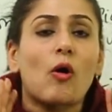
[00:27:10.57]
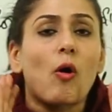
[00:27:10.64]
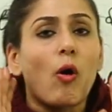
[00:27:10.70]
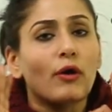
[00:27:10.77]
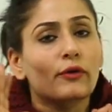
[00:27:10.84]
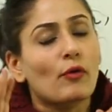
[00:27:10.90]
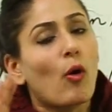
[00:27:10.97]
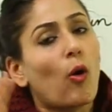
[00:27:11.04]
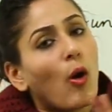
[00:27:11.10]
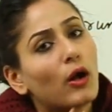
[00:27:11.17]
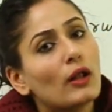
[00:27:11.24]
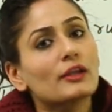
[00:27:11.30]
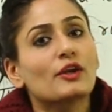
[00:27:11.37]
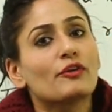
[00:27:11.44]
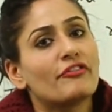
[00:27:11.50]
on
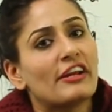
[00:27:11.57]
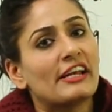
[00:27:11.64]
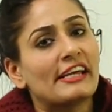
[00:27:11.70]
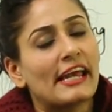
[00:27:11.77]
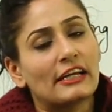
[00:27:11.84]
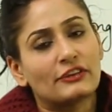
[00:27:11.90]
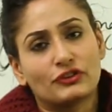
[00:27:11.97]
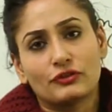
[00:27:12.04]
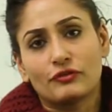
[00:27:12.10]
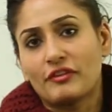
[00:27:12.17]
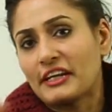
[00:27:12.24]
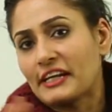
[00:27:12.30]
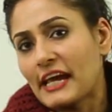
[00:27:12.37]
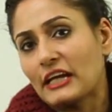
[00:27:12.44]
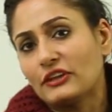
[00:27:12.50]
all the
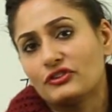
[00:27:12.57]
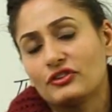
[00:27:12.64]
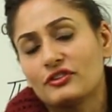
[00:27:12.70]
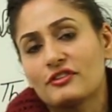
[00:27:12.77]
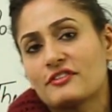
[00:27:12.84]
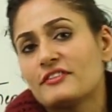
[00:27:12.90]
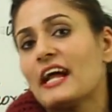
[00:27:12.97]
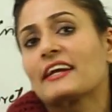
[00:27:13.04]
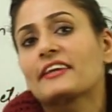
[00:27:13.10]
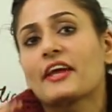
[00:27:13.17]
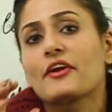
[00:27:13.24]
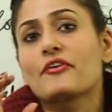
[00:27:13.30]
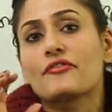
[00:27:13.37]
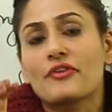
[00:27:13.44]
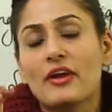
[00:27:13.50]
variations that
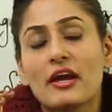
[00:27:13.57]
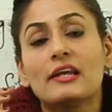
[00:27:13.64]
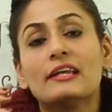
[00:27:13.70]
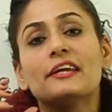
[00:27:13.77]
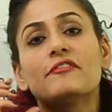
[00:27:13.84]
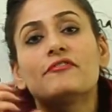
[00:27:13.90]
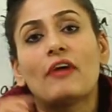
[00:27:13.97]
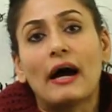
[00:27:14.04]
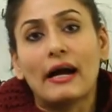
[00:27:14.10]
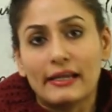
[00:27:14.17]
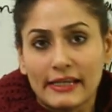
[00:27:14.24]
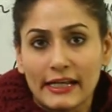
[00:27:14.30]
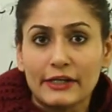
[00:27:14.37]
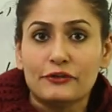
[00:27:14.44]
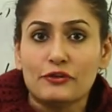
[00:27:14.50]
can really
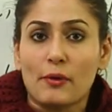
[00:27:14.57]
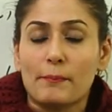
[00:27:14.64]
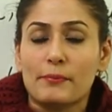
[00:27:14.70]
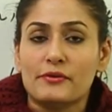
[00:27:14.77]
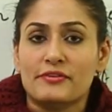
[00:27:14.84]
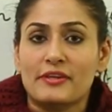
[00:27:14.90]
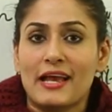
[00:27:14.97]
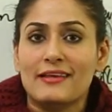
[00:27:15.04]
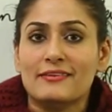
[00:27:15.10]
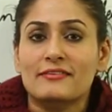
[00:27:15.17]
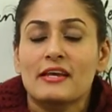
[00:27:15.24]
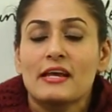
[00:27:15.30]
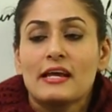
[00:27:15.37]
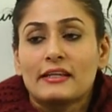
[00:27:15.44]
violate your process.